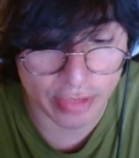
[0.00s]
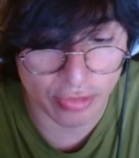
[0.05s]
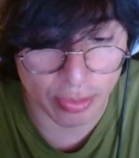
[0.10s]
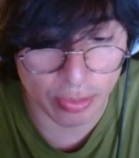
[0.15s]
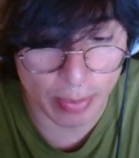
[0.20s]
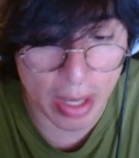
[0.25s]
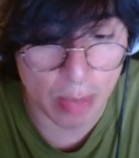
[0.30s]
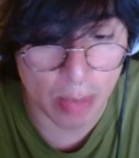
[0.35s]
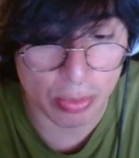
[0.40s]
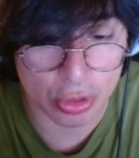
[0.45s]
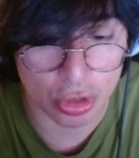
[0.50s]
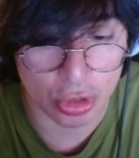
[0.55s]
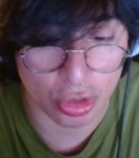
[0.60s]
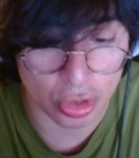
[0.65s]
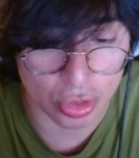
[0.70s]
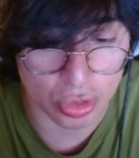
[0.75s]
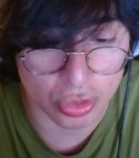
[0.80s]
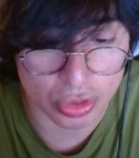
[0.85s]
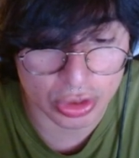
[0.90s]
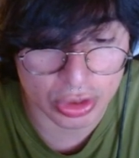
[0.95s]
of the Palmon you're
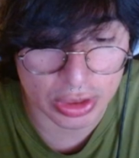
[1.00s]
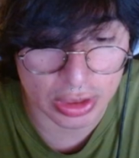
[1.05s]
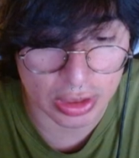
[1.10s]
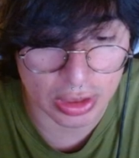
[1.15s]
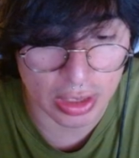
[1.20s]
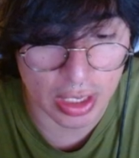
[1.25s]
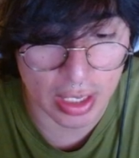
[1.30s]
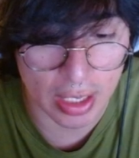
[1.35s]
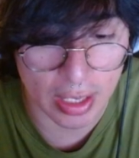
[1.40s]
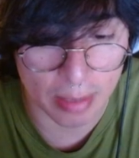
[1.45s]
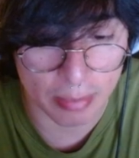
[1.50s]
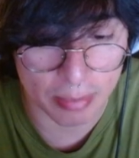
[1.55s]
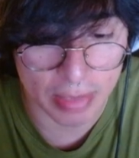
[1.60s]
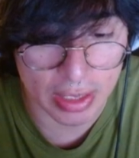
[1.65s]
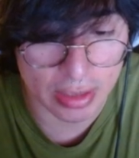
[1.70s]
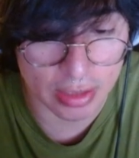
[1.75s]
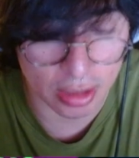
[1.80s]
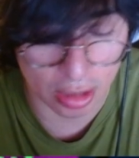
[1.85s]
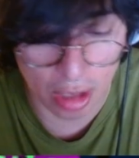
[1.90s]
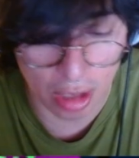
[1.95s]
using
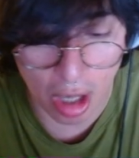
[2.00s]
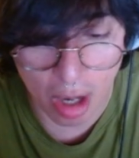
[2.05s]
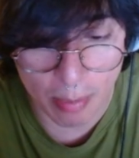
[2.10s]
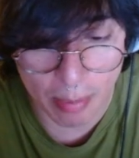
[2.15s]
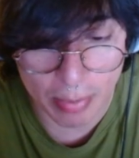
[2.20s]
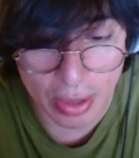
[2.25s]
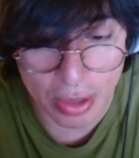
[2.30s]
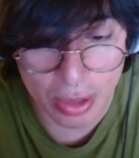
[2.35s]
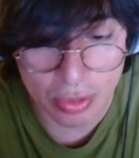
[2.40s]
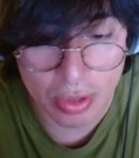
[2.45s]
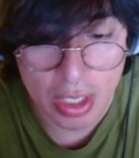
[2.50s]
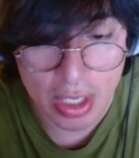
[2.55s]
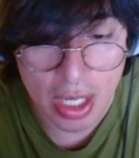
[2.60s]
in the combo,